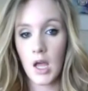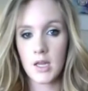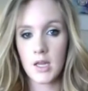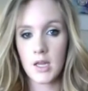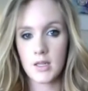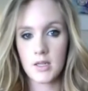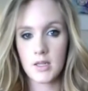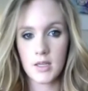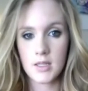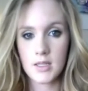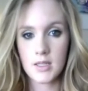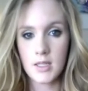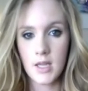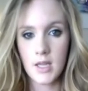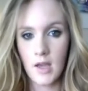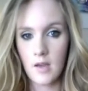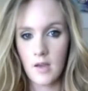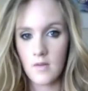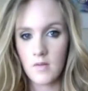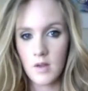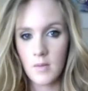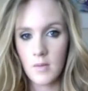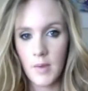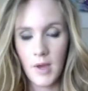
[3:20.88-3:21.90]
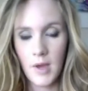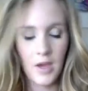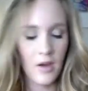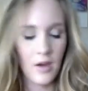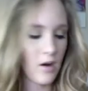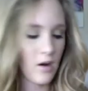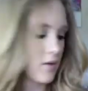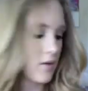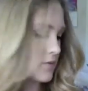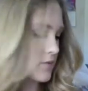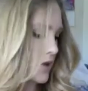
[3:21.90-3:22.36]
and doesn't have any
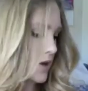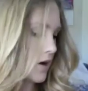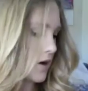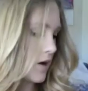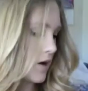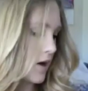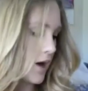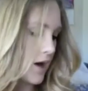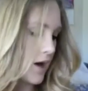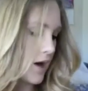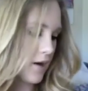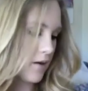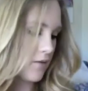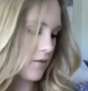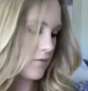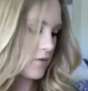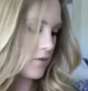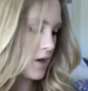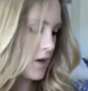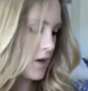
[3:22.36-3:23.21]
payoff. They all have